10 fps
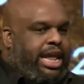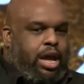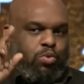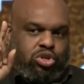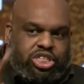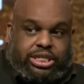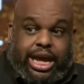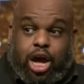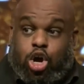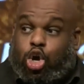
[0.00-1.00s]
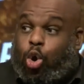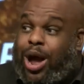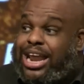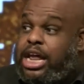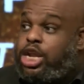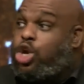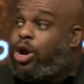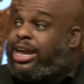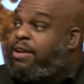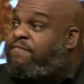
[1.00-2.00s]
and He will still credit
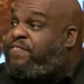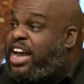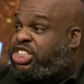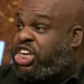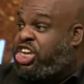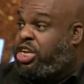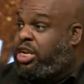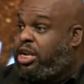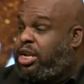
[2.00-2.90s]
your confession